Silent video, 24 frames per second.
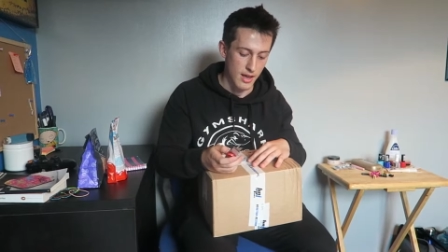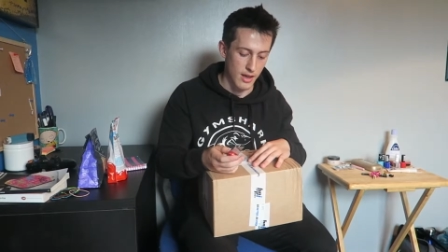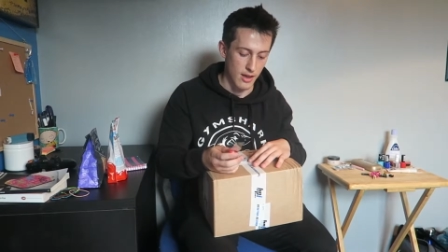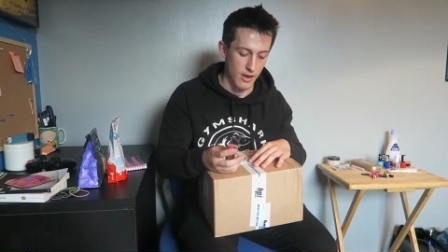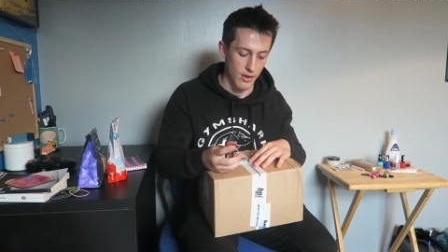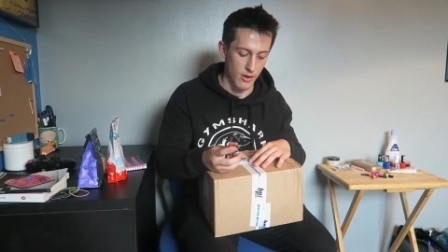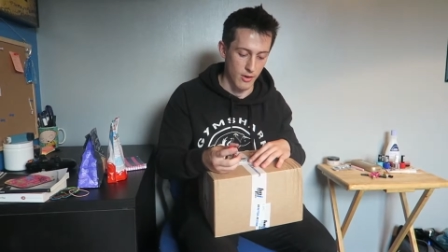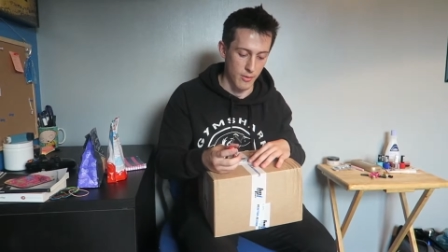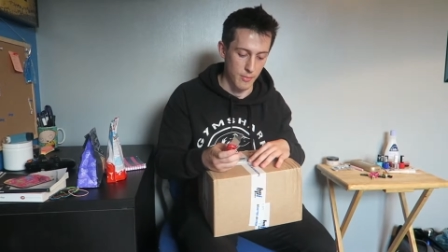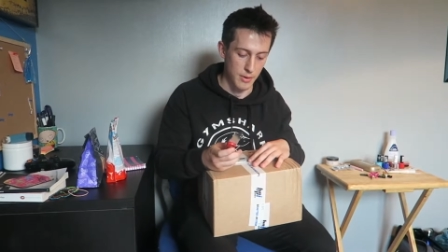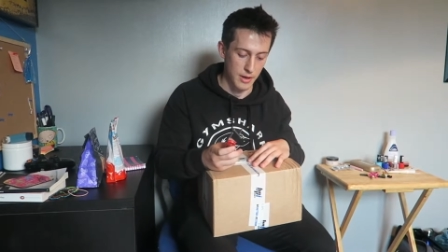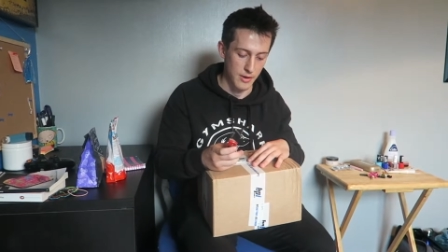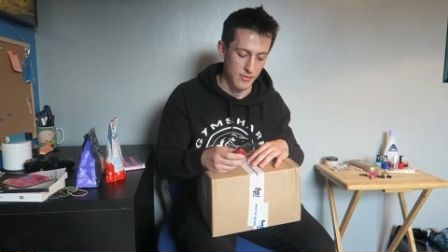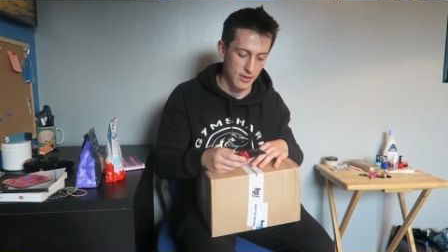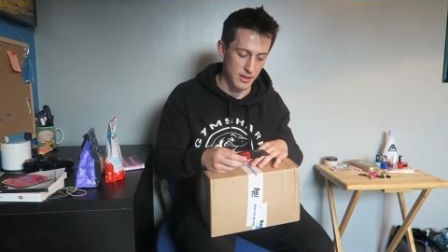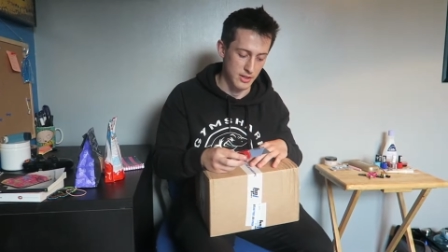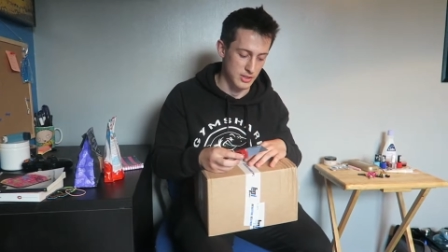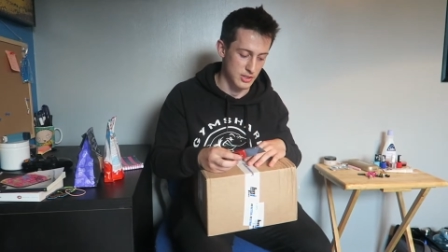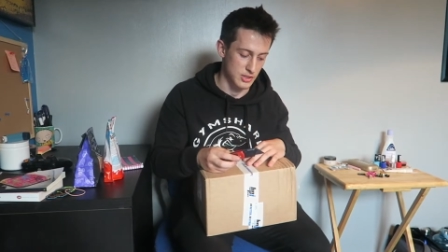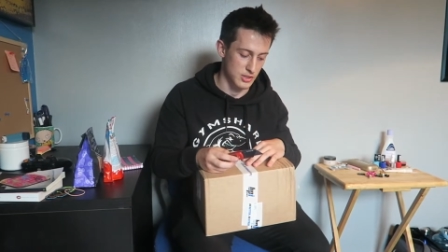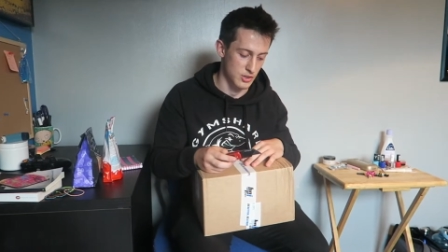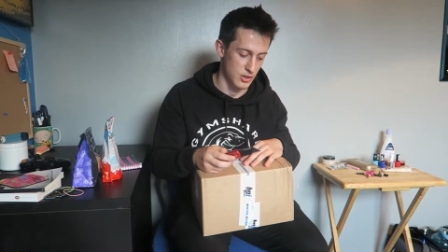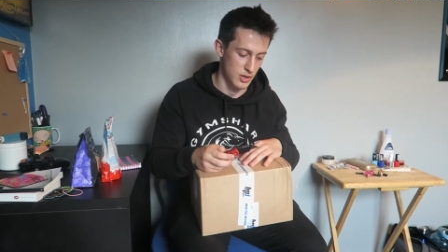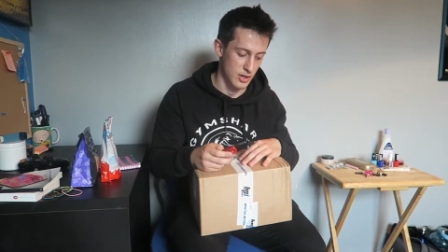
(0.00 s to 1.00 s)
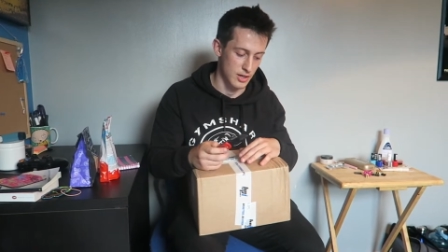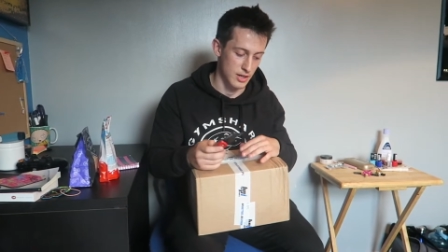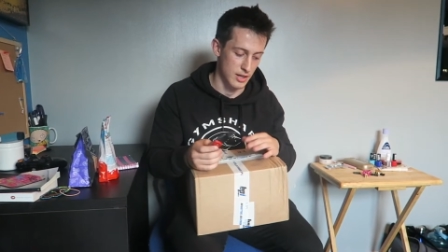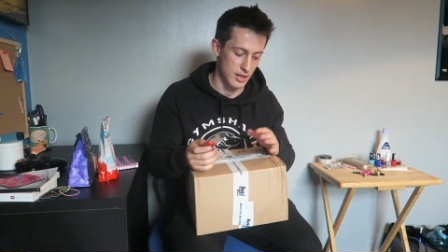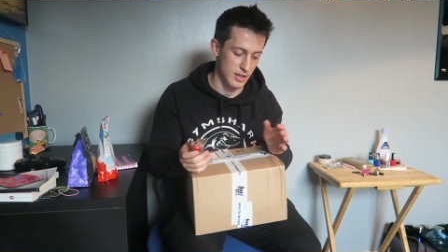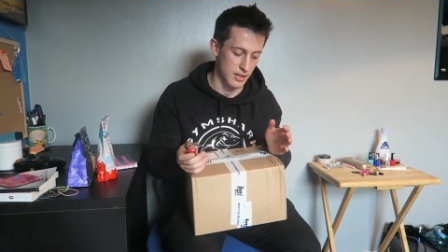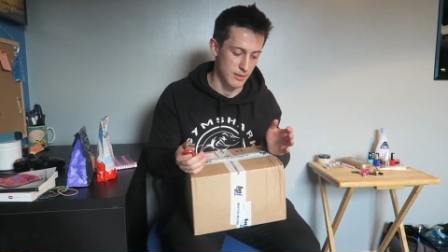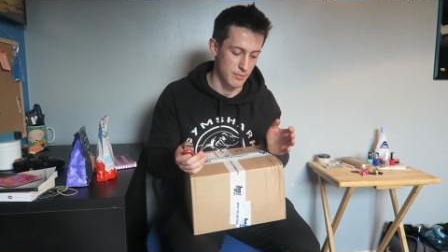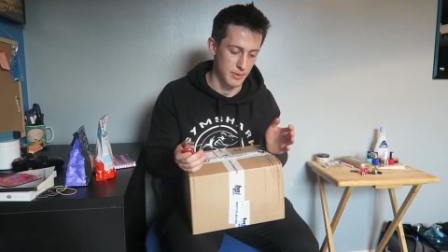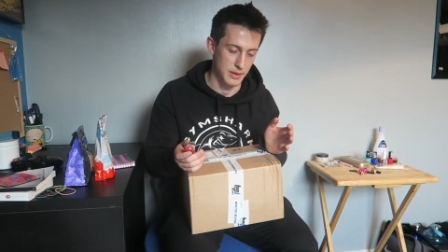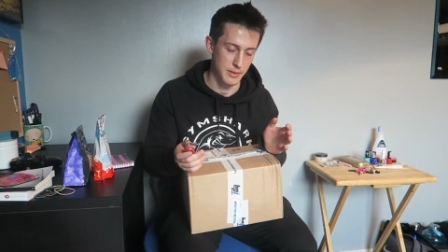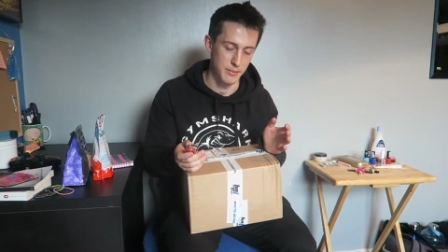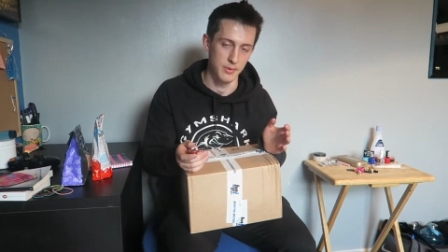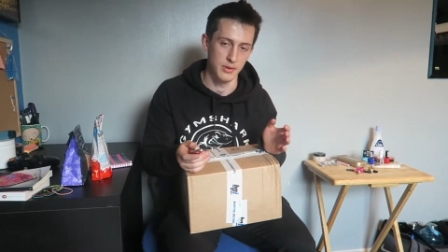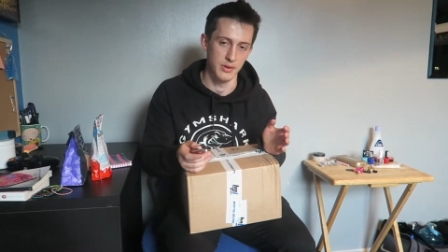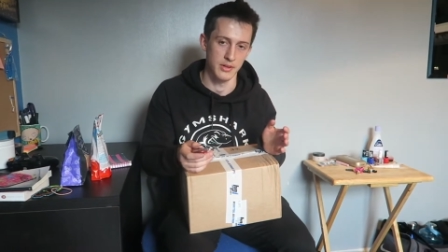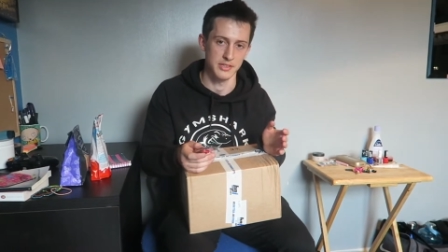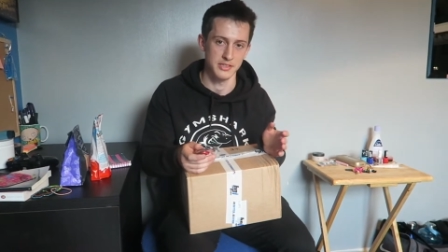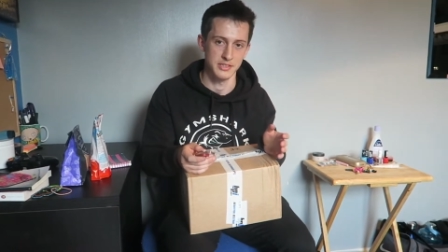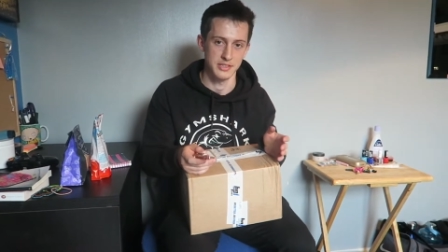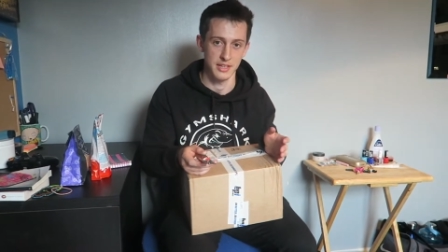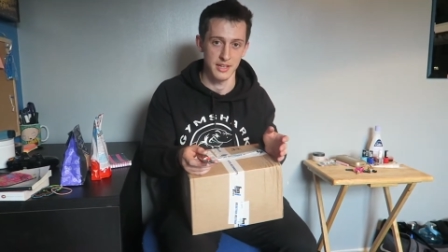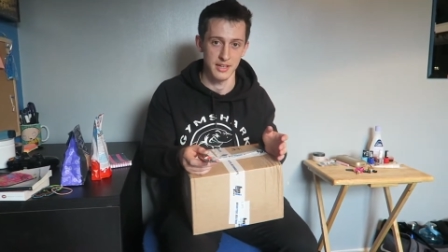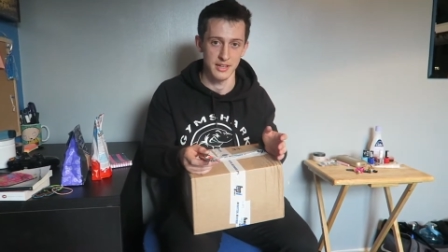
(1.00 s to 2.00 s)
Um, haven't actually tried any
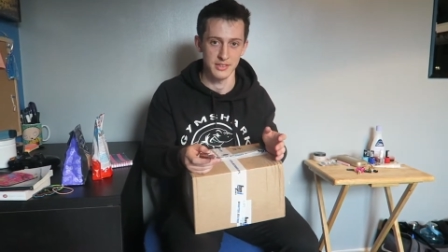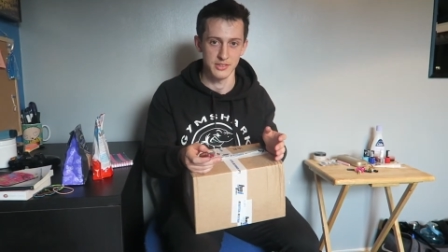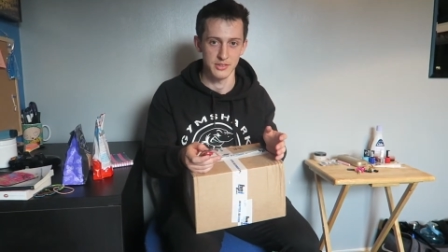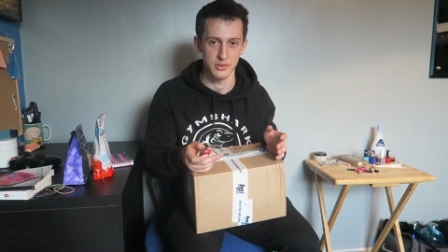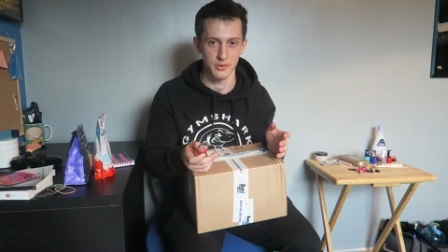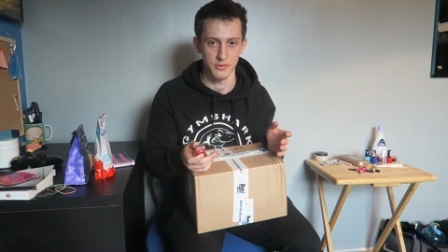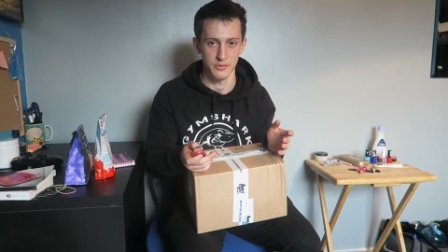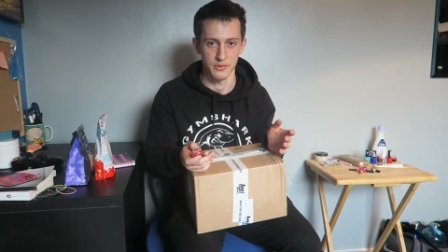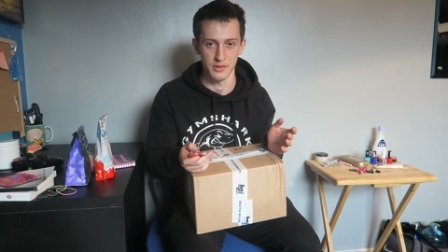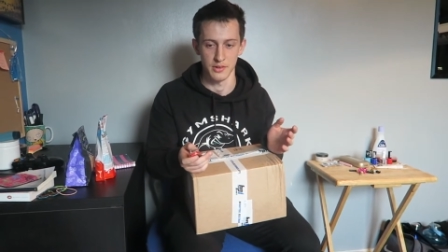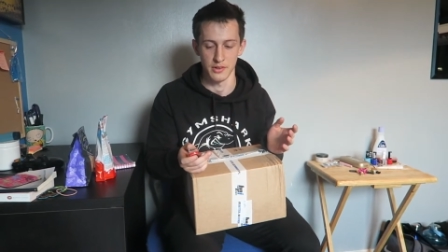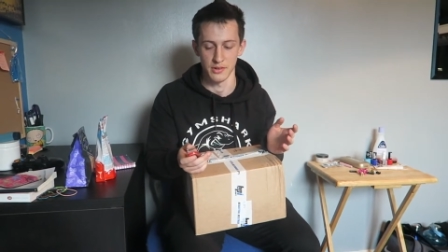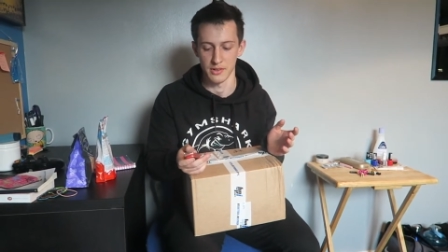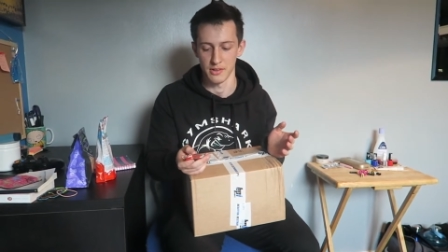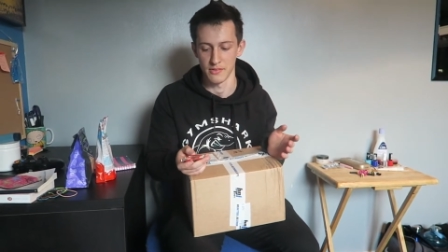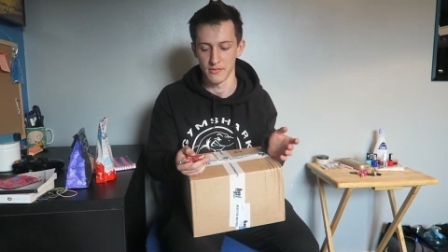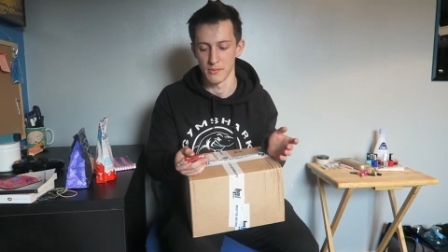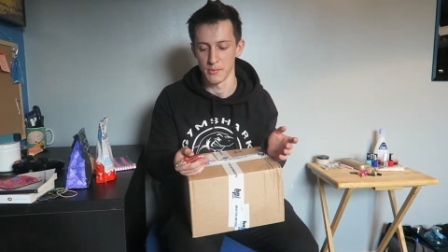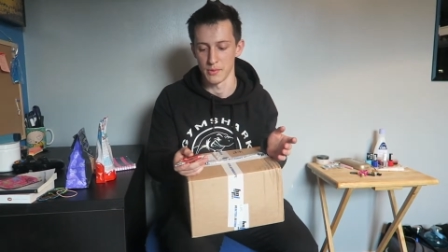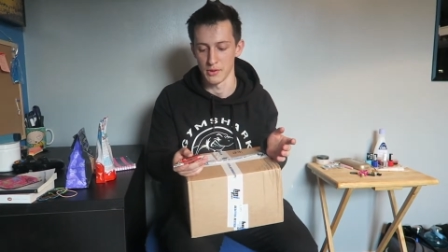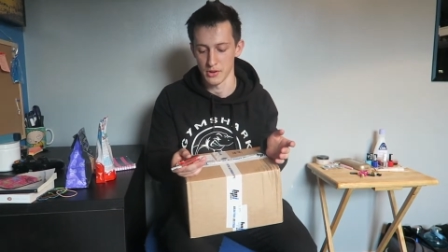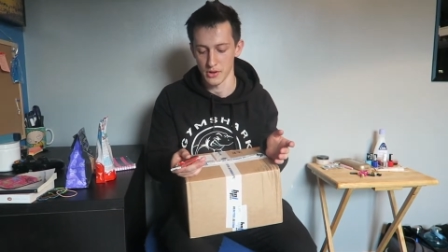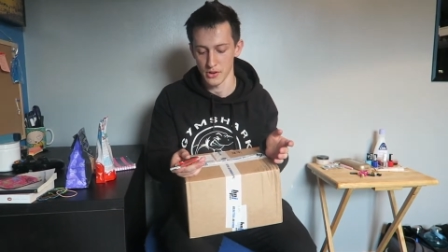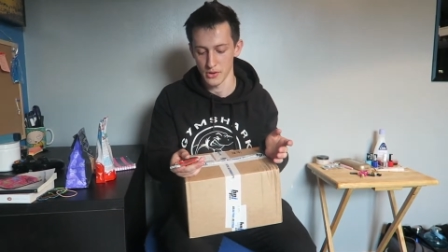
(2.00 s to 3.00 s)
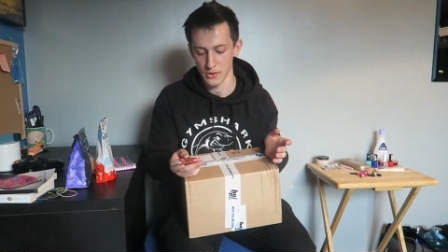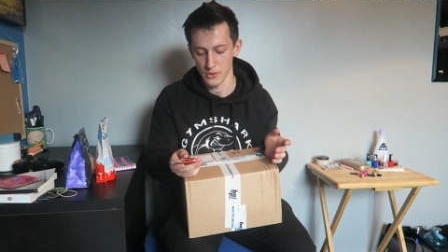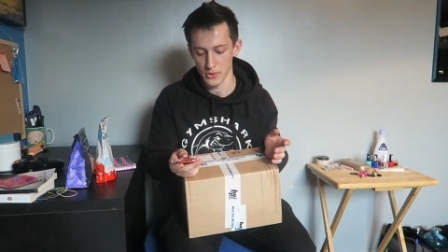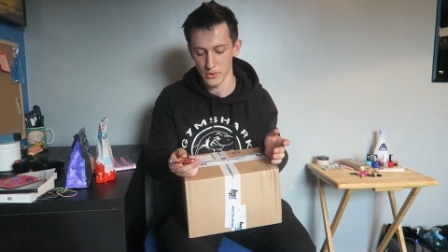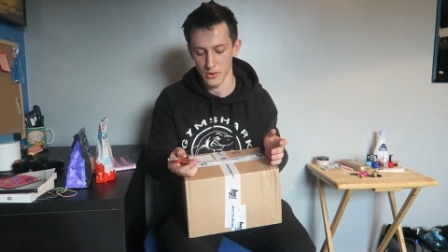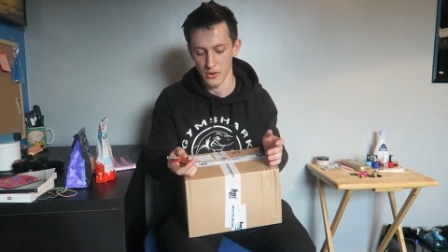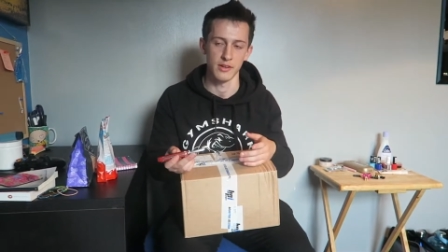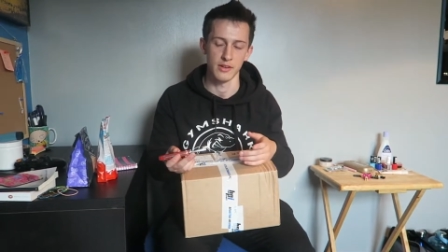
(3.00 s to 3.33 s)
BPI stack, so I figured I'd give them a go.